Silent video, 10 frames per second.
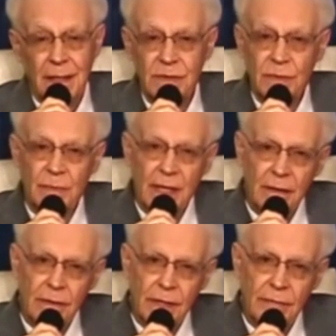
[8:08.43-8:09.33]
It's a
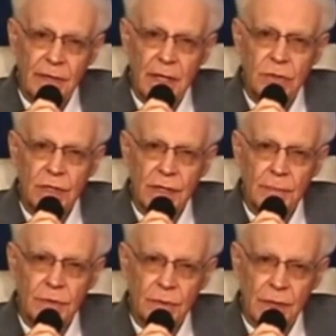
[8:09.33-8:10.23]
matter then of catching
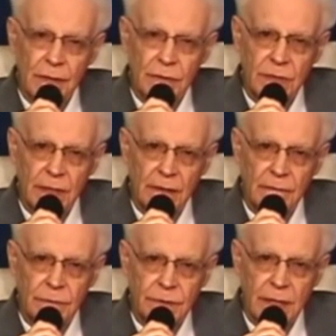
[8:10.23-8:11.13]
up to
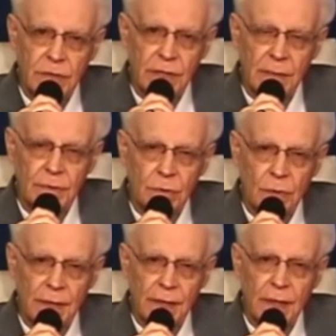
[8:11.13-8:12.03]
ourselves, catching up to
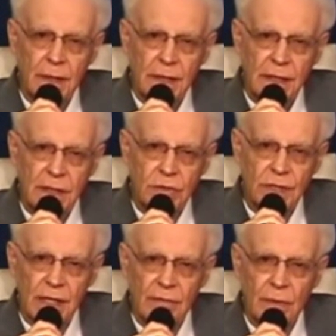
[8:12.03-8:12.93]
what each
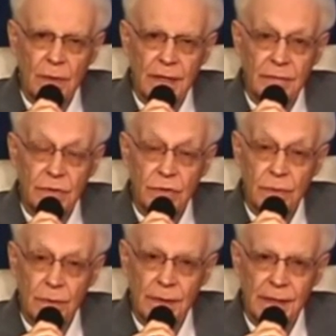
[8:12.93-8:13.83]
and every one of us
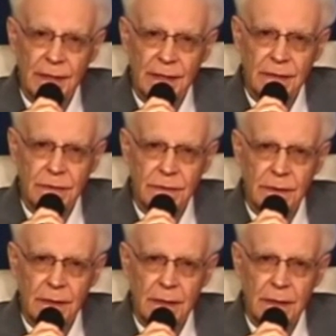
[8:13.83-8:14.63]
truly is.